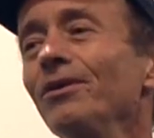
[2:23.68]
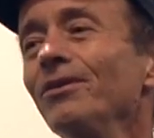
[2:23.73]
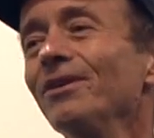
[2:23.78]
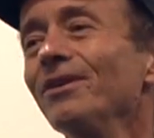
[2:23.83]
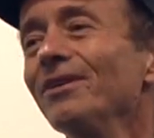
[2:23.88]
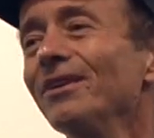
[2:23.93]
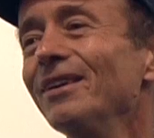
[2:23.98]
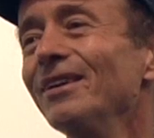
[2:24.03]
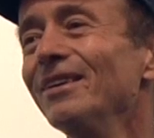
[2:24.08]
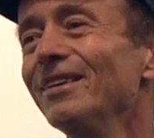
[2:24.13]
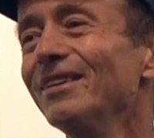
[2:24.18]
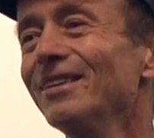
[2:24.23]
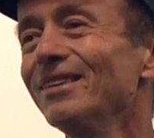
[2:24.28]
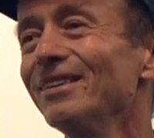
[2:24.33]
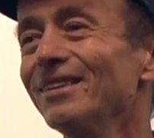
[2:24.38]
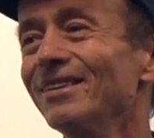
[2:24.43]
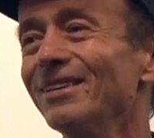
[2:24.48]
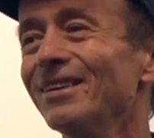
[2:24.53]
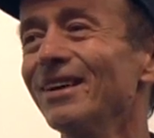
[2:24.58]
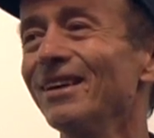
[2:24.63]

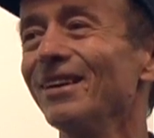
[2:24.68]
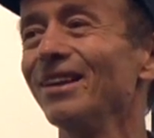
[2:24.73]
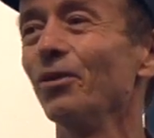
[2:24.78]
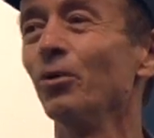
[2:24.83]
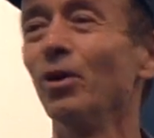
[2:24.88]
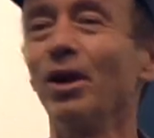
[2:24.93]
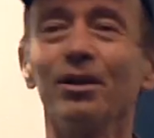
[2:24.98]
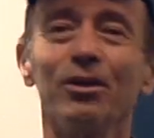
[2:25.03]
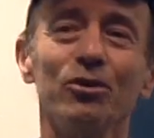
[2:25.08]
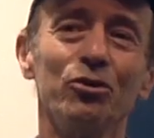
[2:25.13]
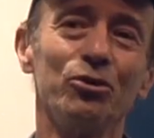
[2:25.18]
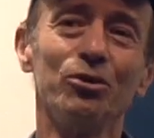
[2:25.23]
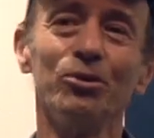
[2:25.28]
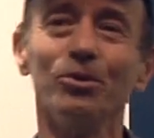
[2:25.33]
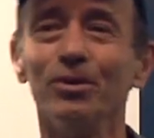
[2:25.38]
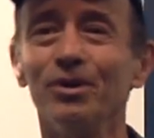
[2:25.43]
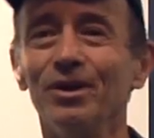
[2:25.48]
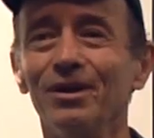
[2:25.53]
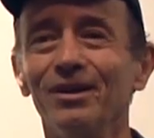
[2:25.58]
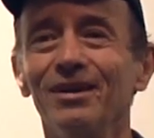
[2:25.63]
know. And there were others who
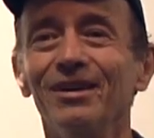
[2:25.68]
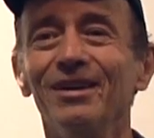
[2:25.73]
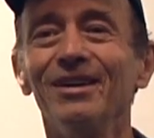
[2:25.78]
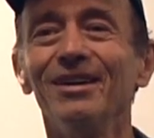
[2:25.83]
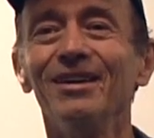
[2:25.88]
were